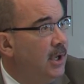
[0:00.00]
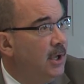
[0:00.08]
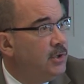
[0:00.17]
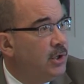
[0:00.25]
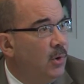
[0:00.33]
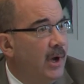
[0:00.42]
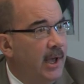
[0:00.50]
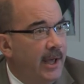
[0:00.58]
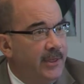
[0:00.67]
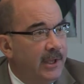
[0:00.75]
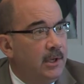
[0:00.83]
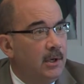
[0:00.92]
So I, I
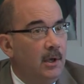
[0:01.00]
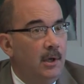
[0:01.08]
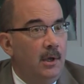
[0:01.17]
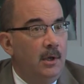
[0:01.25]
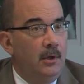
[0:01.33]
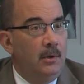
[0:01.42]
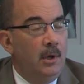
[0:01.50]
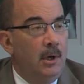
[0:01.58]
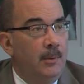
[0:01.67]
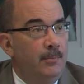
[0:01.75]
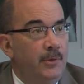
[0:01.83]
think um,